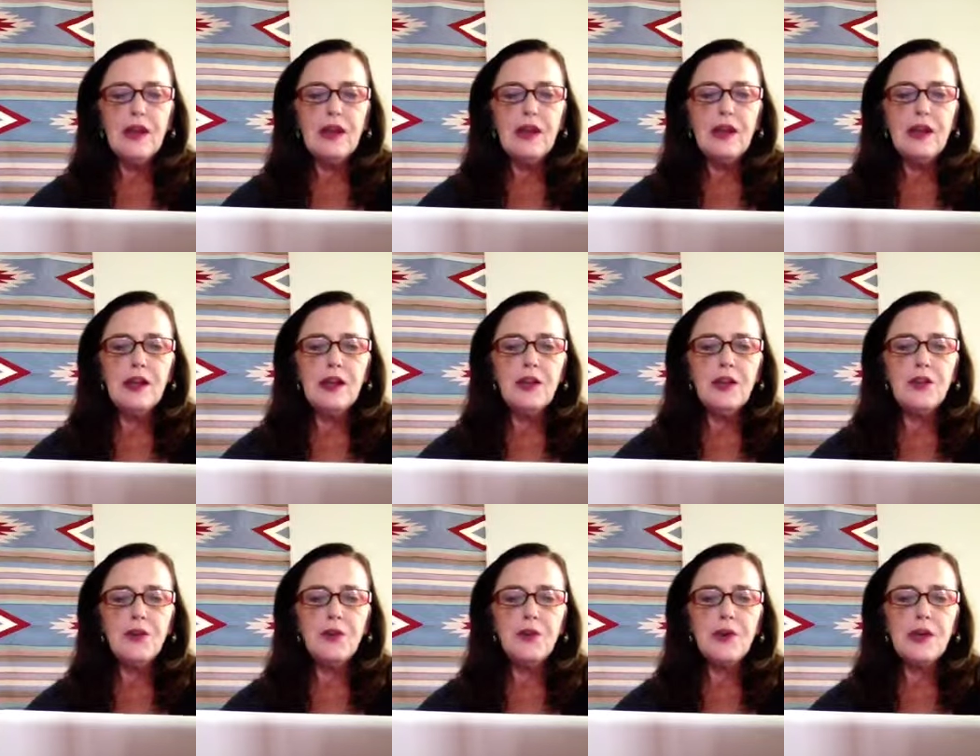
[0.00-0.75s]
In
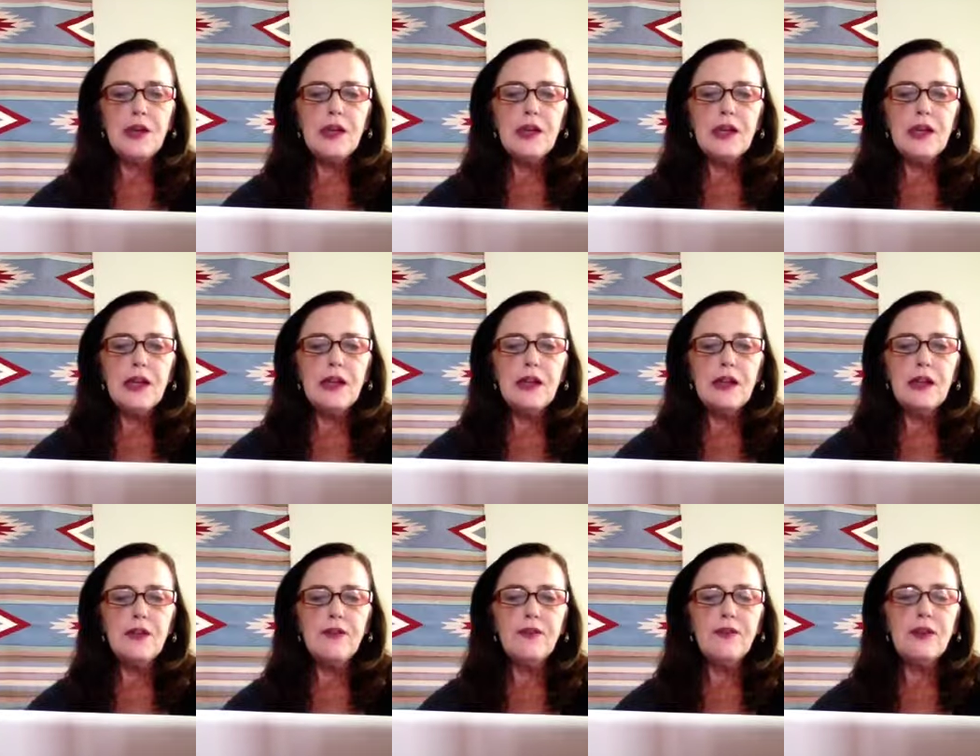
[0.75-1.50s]
3D
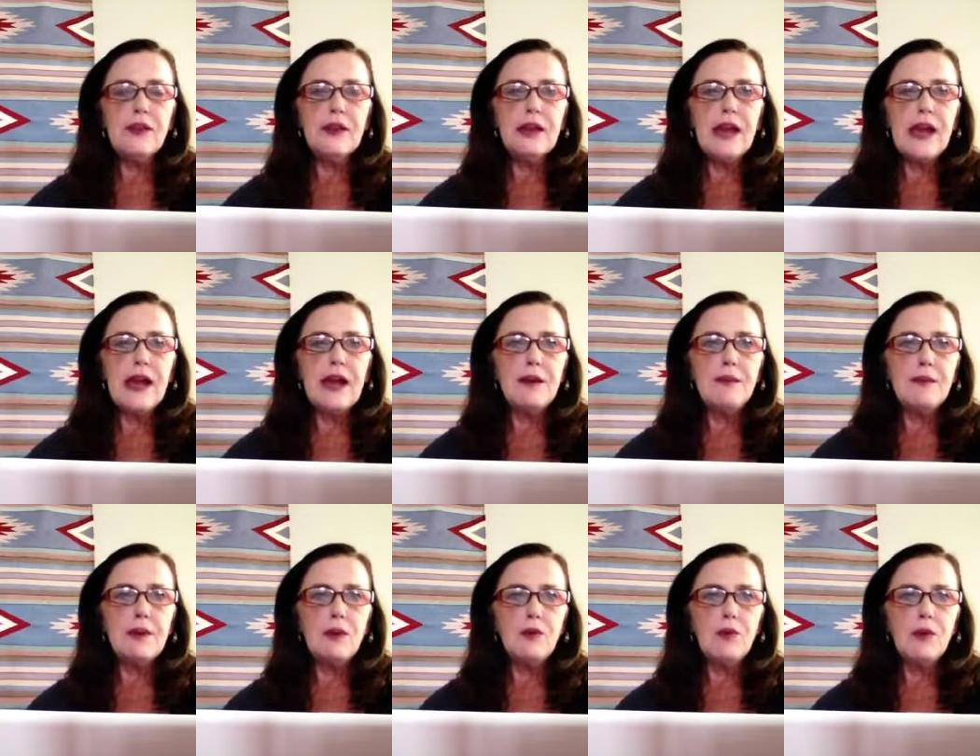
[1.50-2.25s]
Clayful
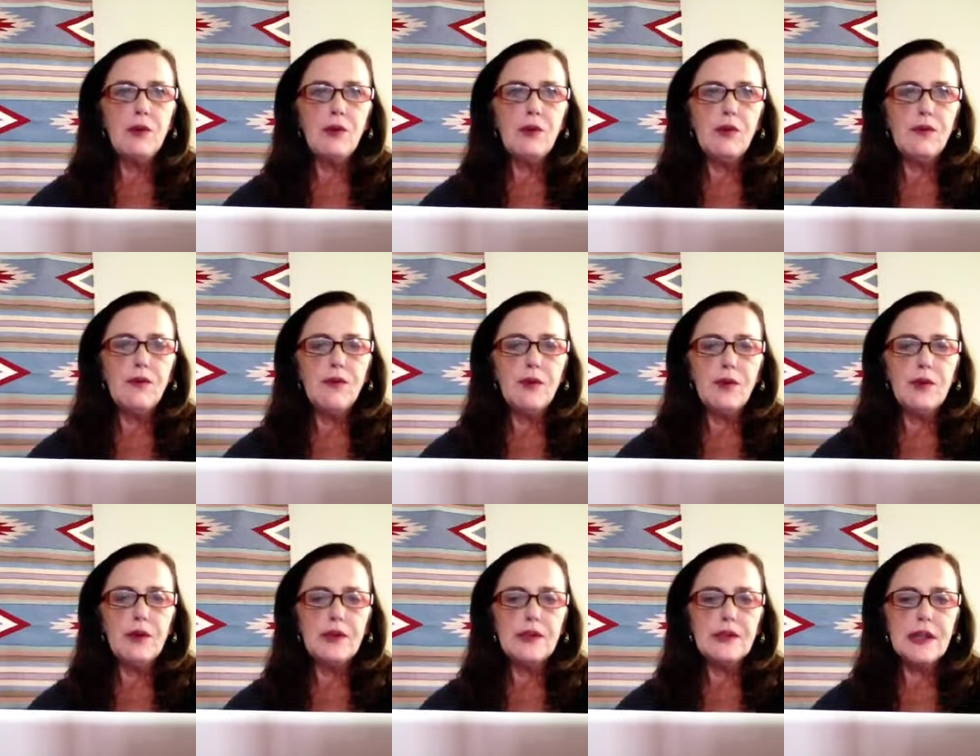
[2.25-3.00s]
Anatomy, we will
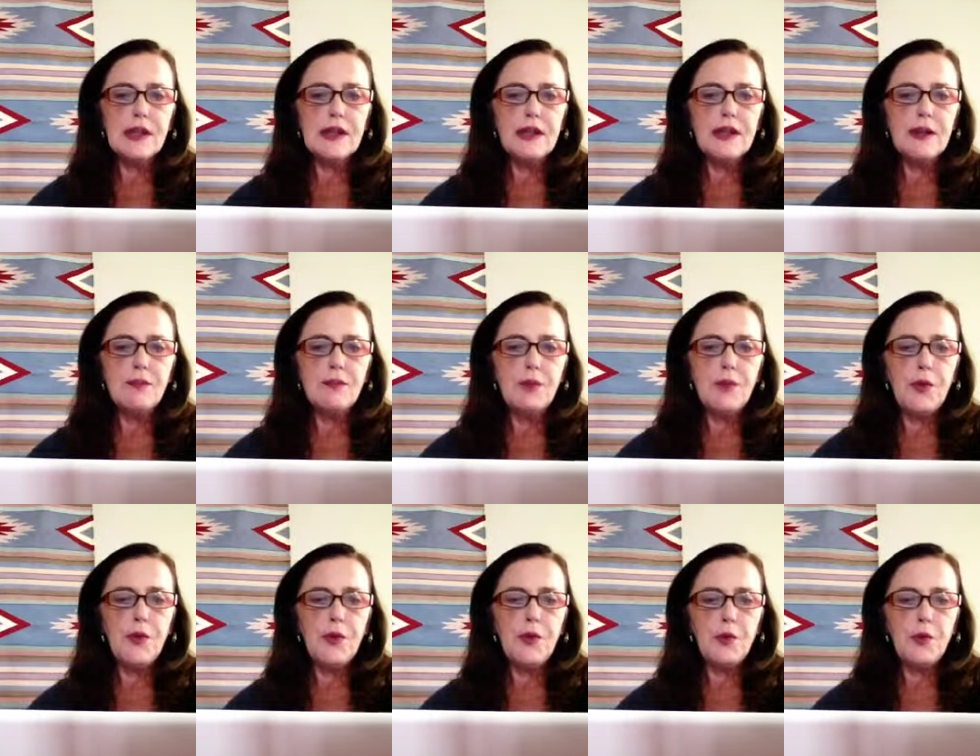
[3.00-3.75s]
focus on number
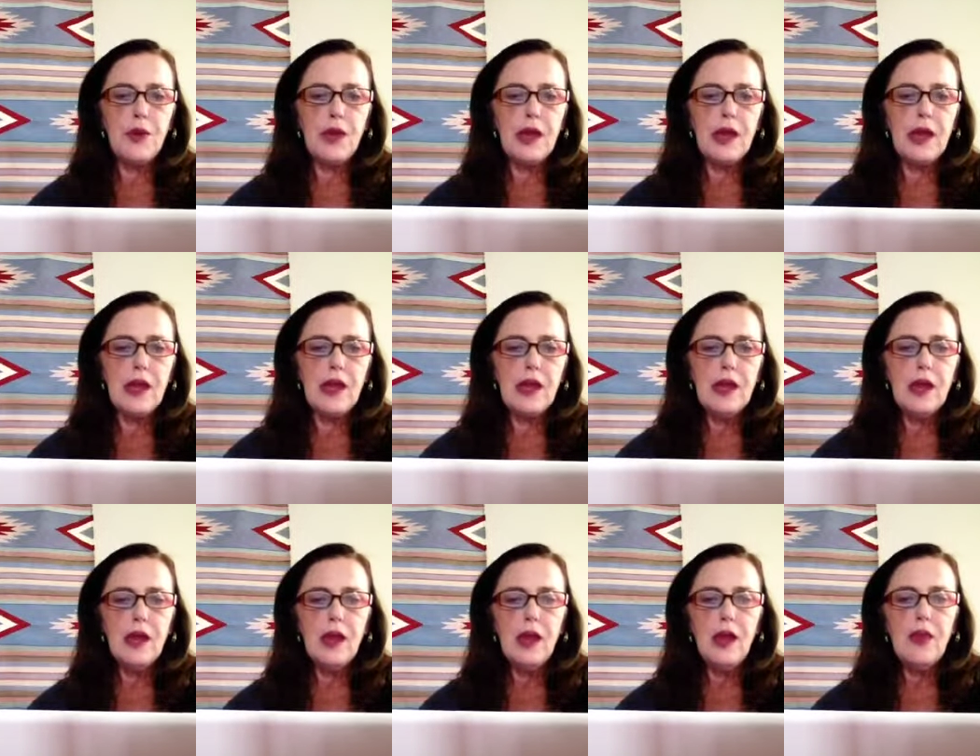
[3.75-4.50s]
3,
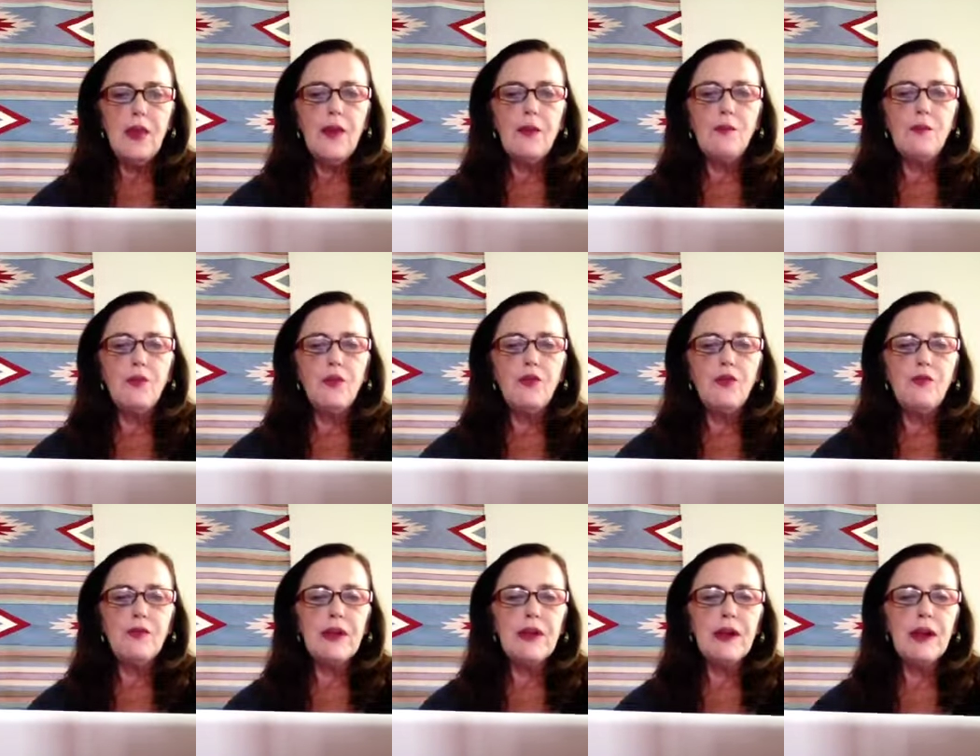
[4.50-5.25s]
the
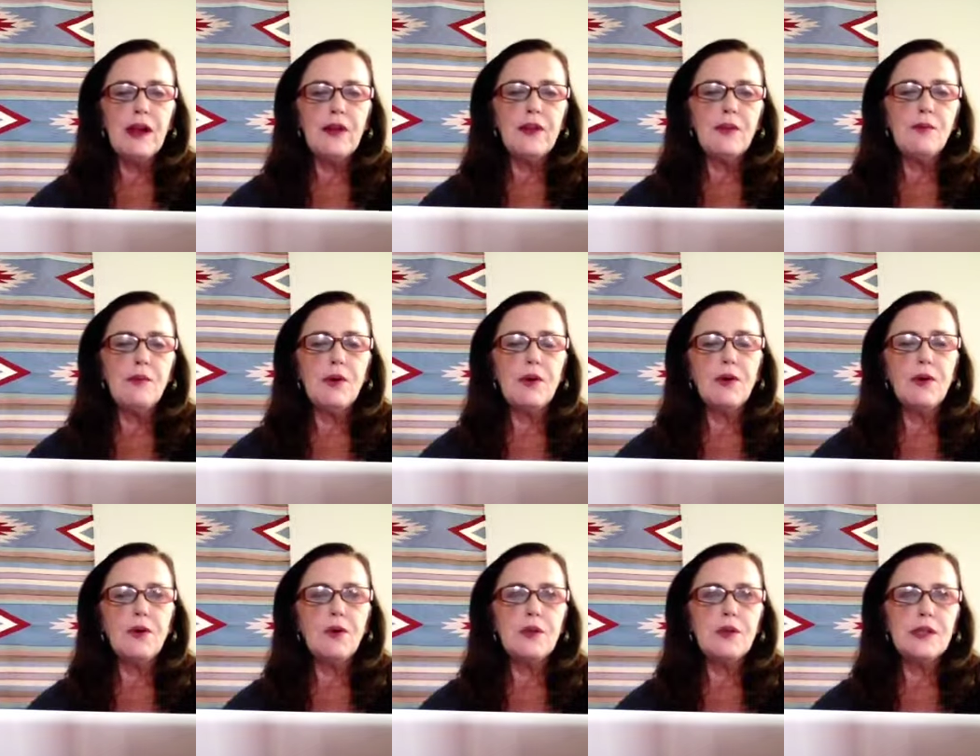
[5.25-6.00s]
movement on the
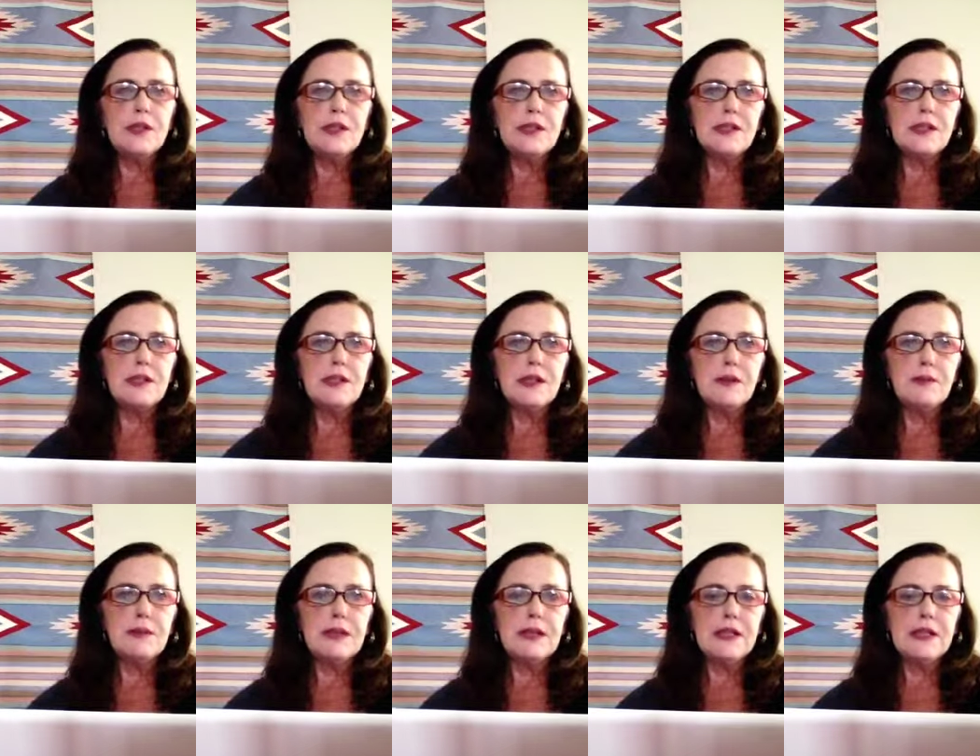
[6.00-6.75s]
bones,
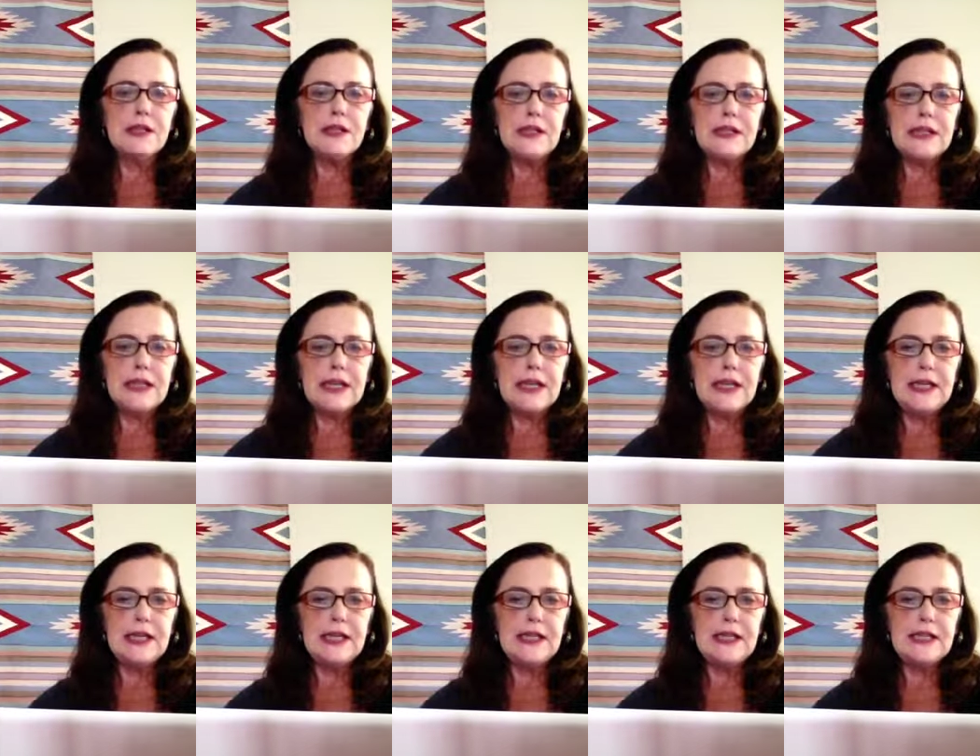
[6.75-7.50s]
ligaments,
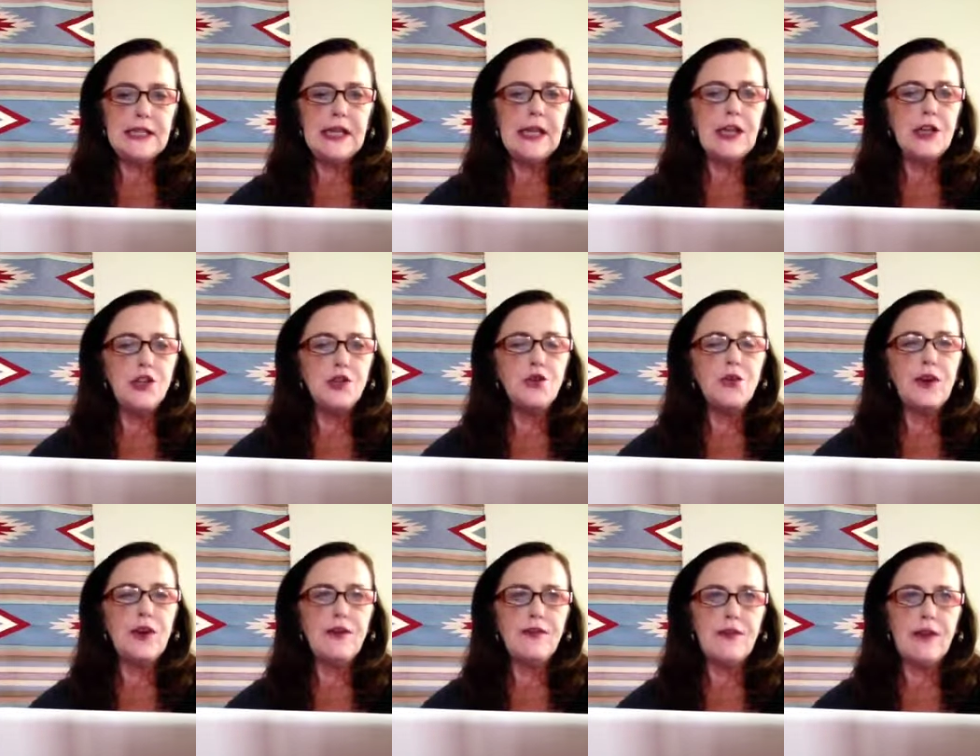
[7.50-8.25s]
tendons, and
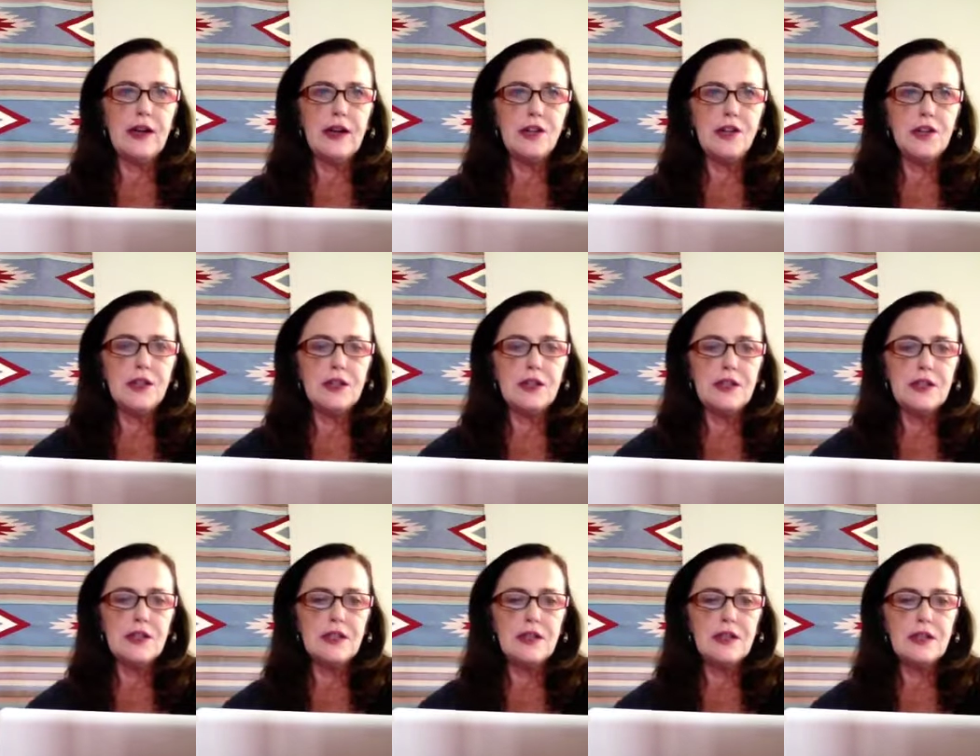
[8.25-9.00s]
joint
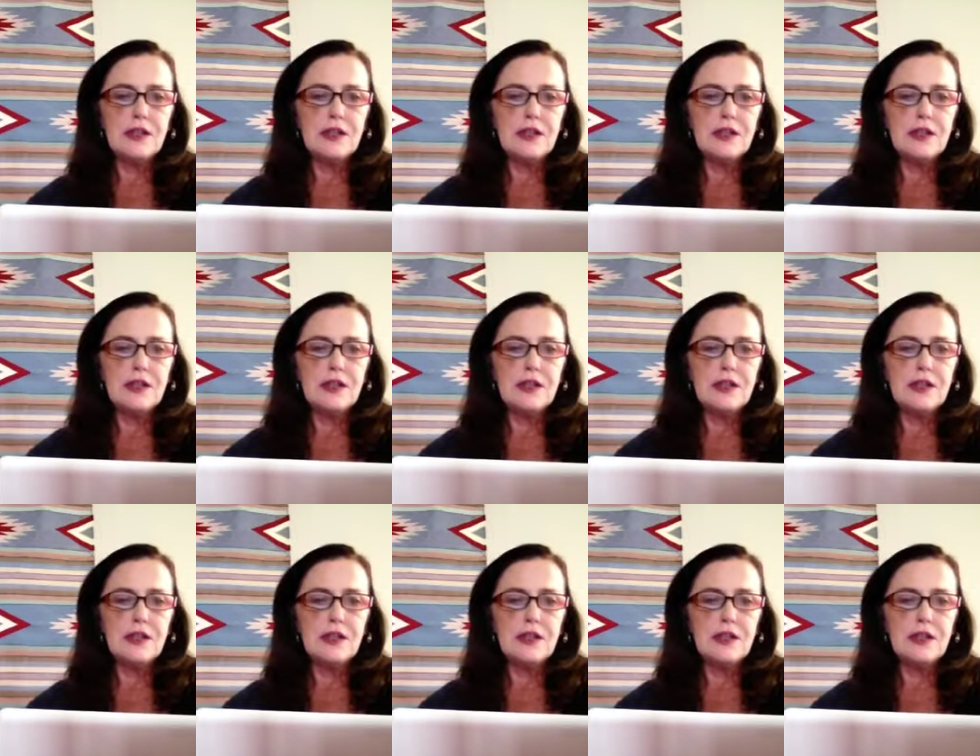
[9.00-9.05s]
functions.